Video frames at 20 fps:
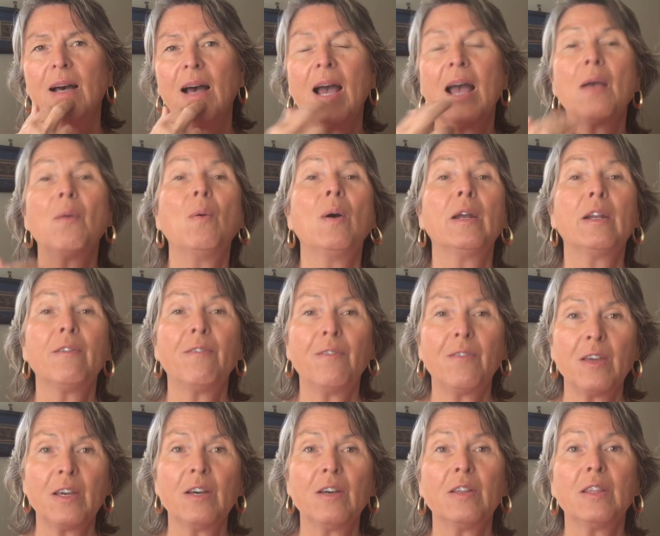I want to
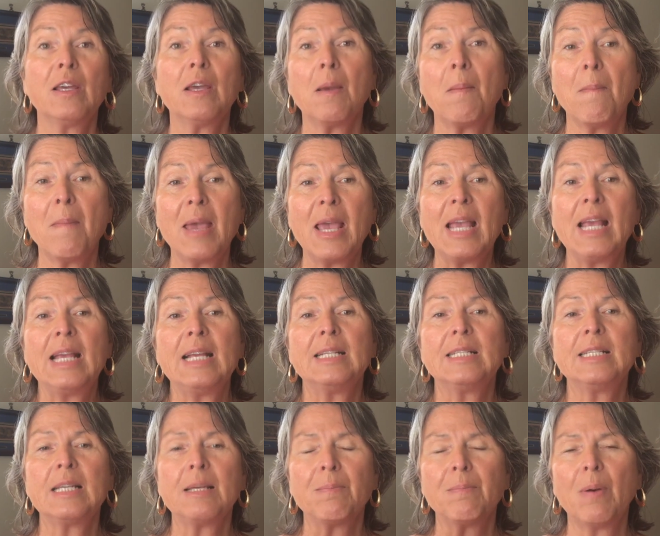feel the
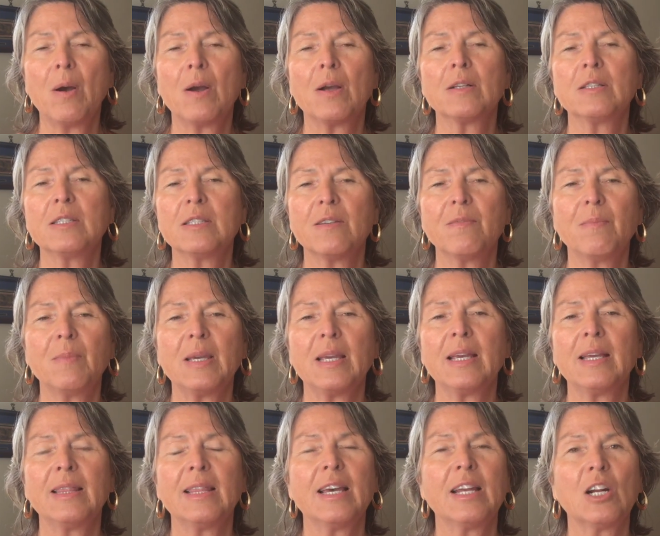amazing parts of
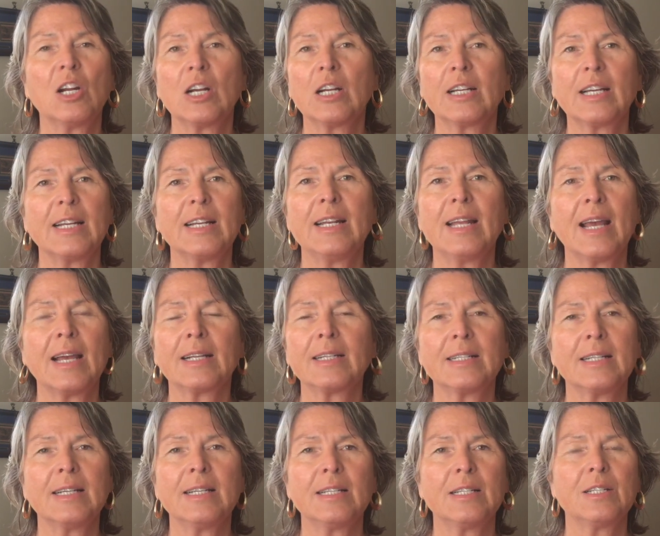me that are
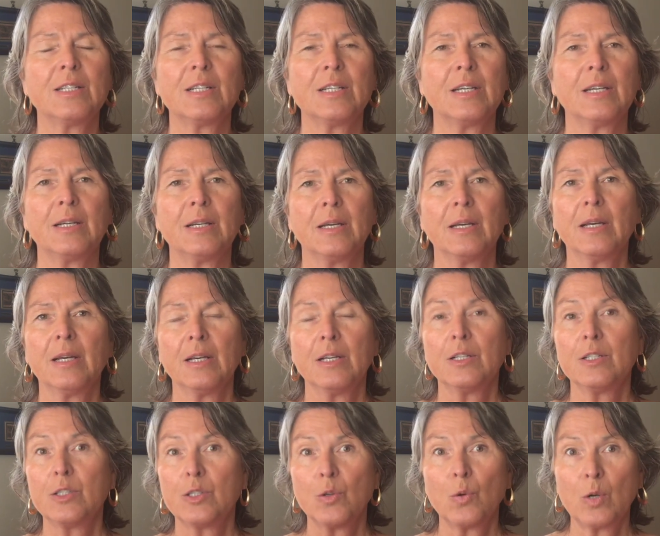connected to
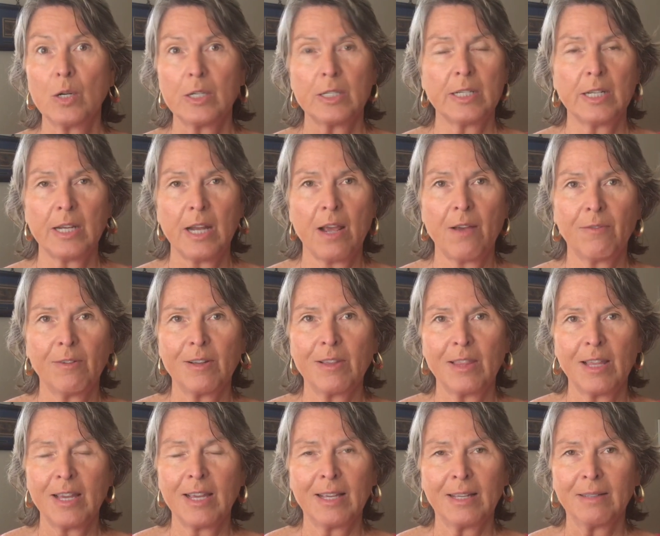source and
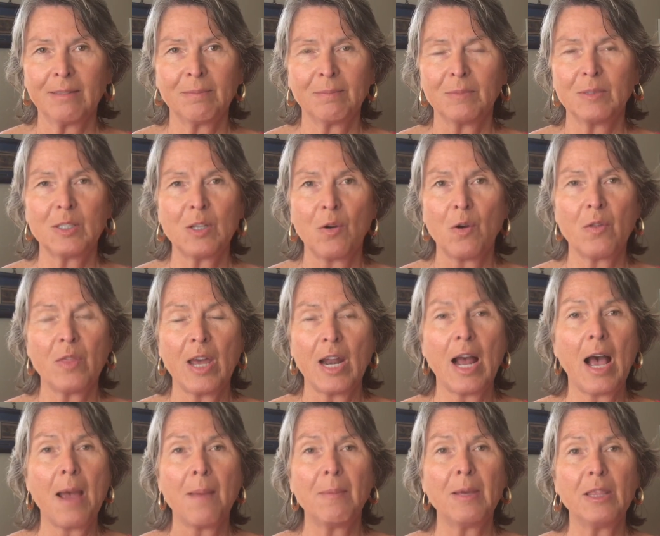everything, so
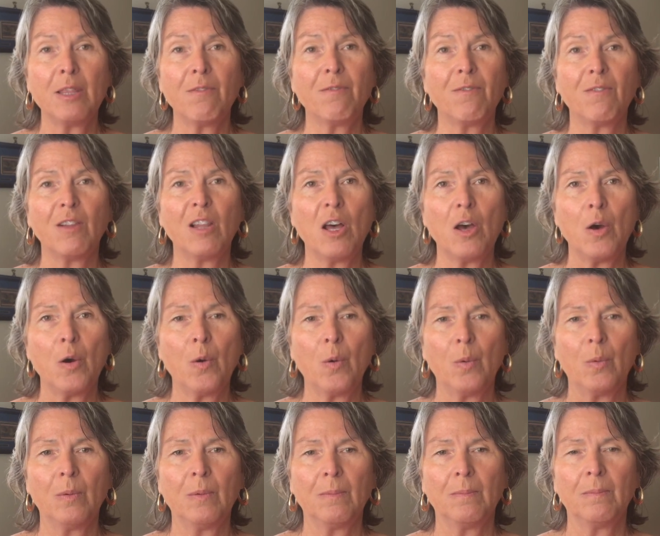that I'm in the flow.